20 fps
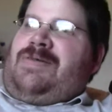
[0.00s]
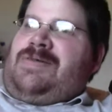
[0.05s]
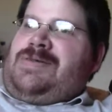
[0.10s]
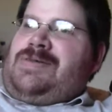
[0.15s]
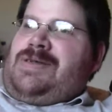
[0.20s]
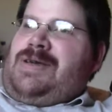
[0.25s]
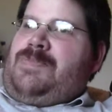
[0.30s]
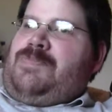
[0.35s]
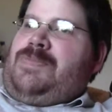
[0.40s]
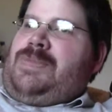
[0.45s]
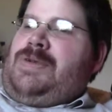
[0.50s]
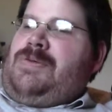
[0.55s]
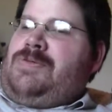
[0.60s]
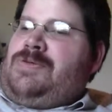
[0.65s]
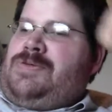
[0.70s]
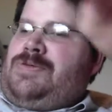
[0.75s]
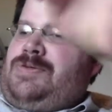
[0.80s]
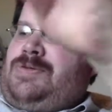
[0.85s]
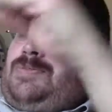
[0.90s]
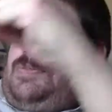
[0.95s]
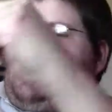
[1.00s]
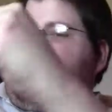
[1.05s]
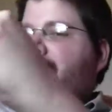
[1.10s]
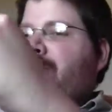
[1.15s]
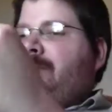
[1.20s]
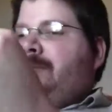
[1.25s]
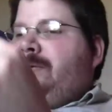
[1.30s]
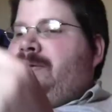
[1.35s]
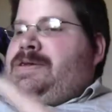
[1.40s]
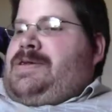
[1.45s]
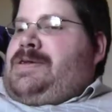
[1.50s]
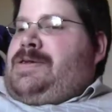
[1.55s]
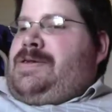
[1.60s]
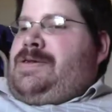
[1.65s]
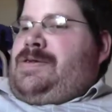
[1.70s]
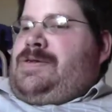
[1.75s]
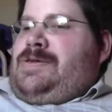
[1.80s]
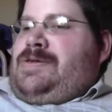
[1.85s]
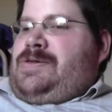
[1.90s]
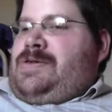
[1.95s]
What's up, YouTube? It
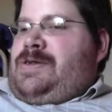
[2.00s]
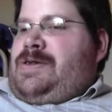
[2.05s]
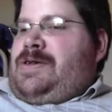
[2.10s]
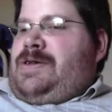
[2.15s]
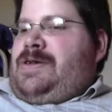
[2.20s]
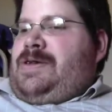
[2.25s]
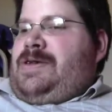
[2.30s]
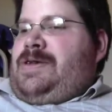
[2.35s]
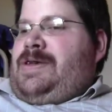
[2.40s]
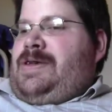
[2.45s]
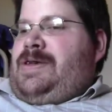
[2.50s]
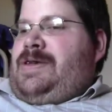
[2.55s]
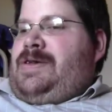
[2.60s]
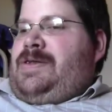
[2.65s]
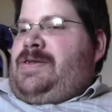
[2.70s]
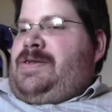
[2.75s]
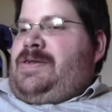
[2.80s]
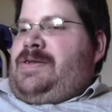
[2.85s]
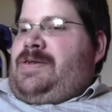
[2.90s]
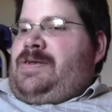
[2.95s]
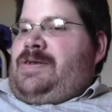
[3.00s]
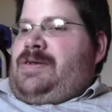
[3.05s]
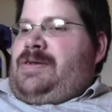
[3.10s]
is again